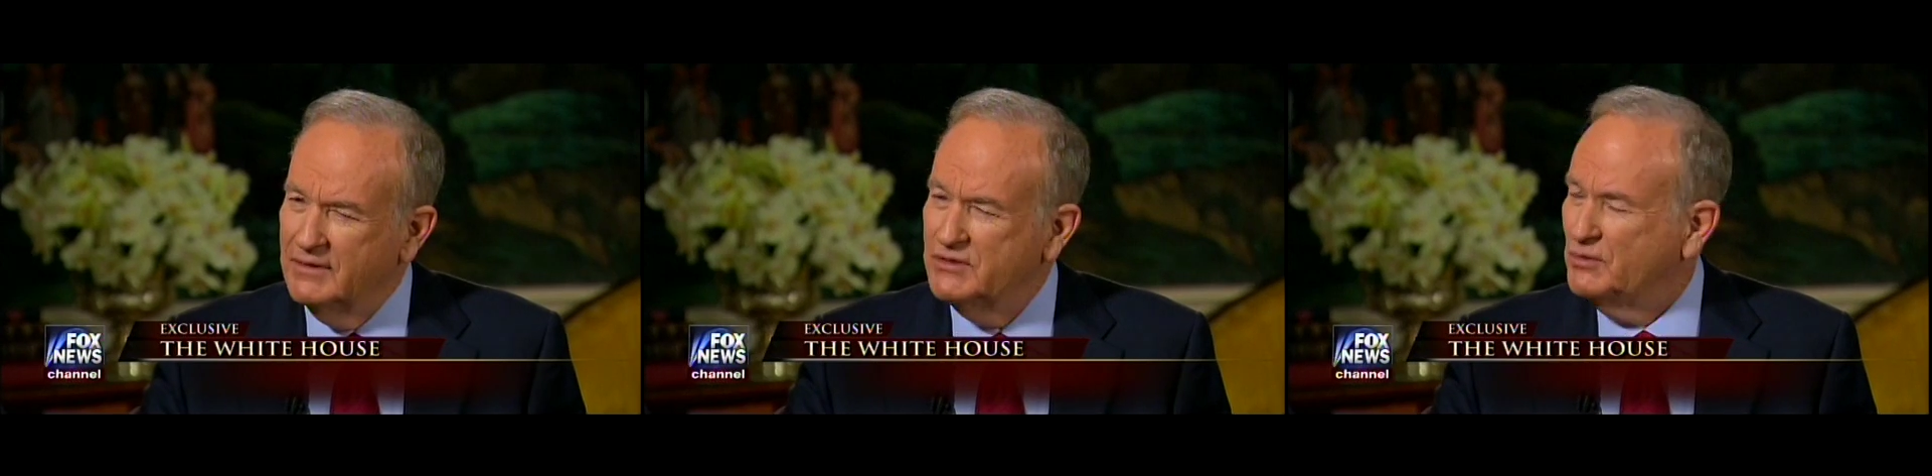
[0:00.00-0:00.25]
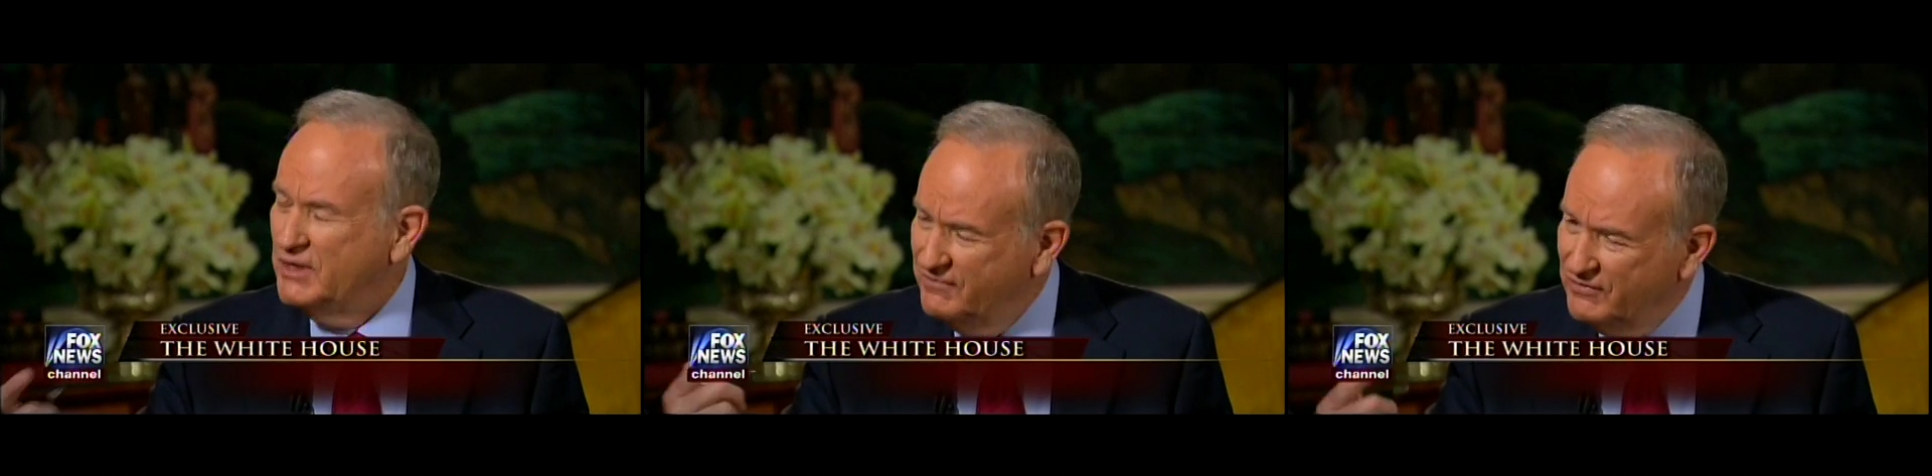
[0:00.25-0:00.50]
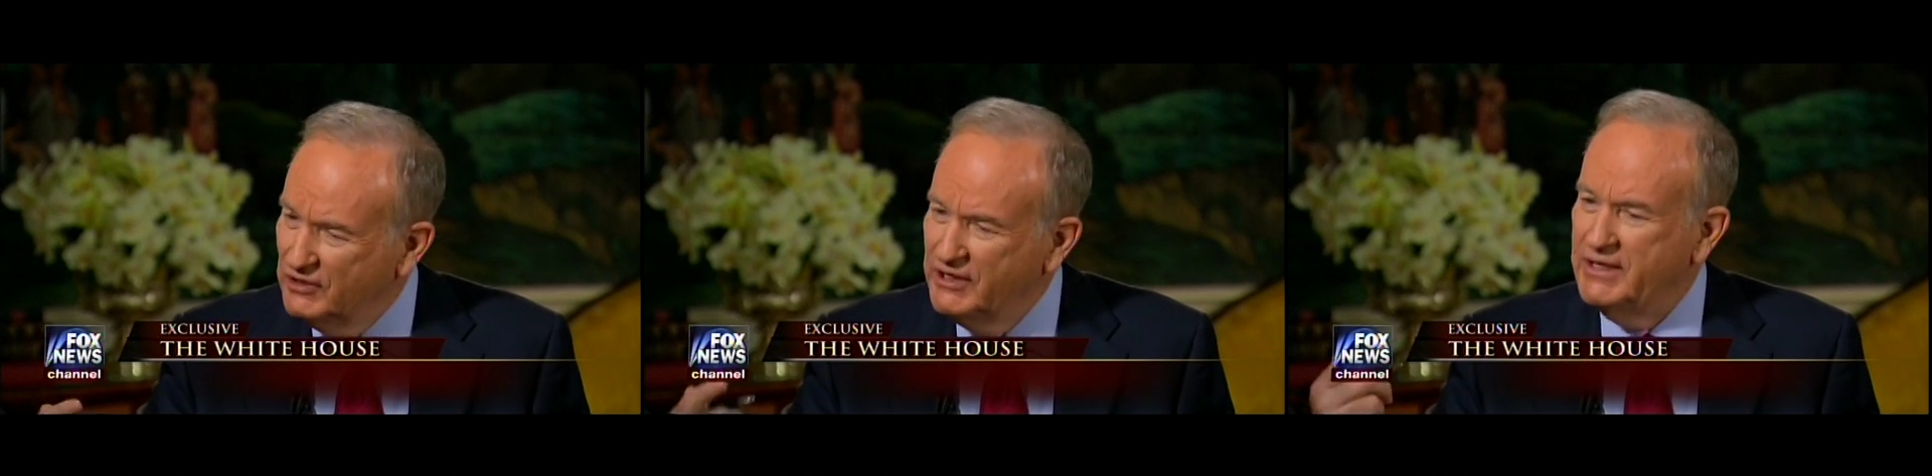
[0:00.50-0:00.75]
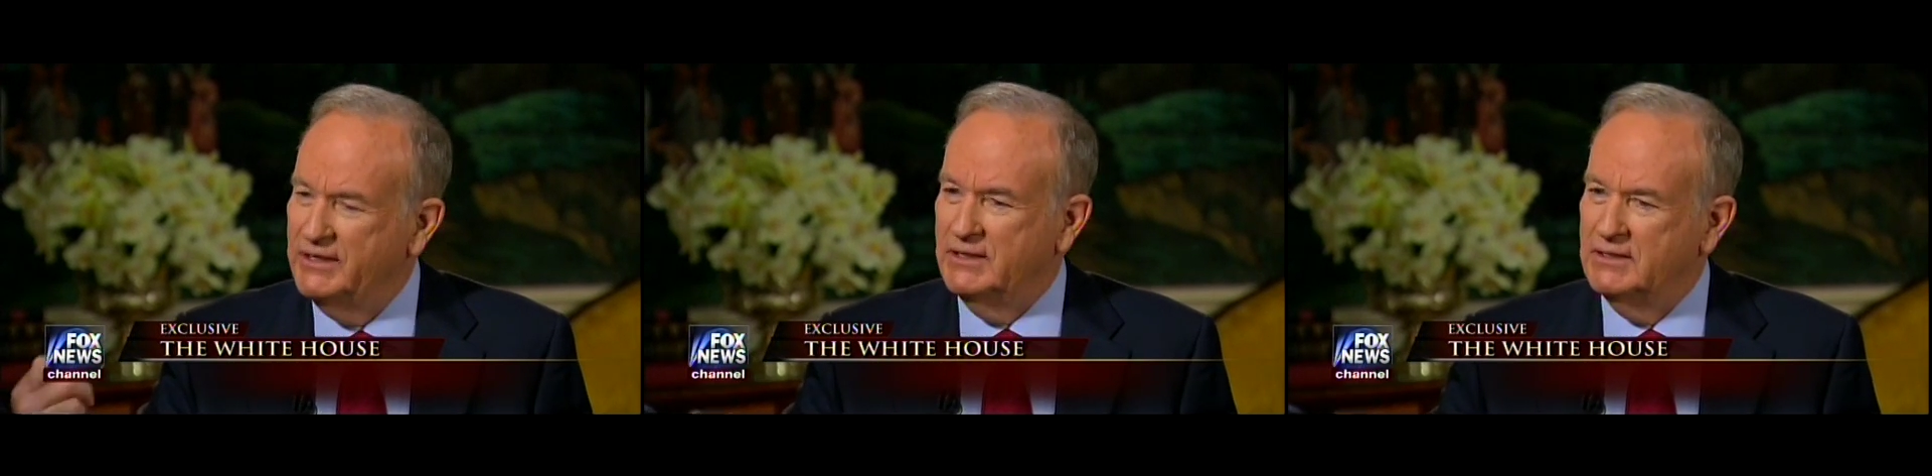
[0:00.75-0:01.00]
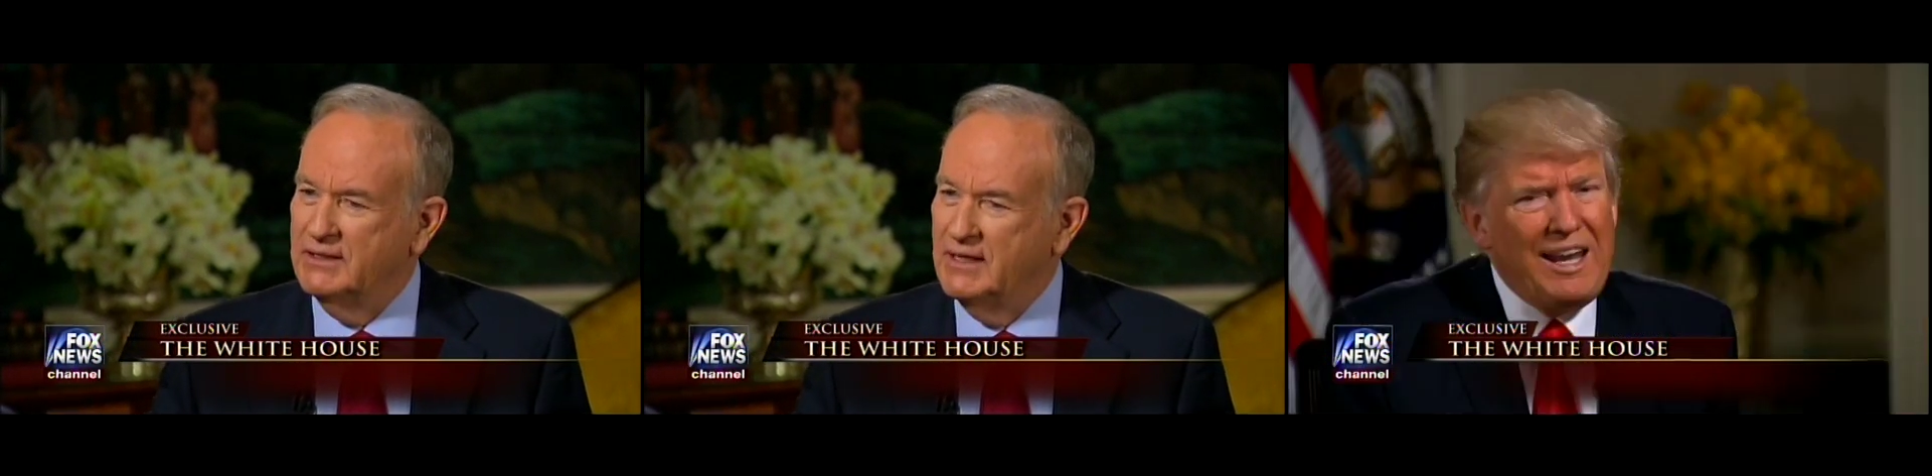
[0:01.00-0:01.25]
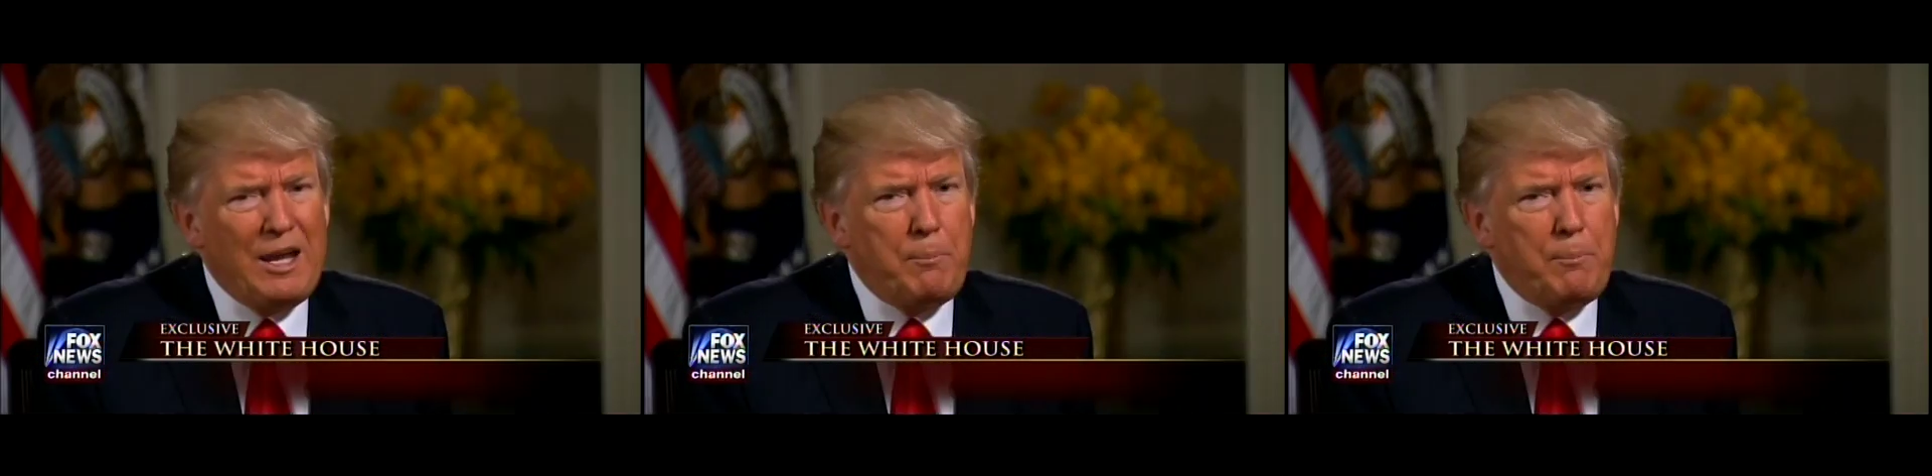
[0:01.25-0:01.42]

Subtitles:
Is there any validity to that?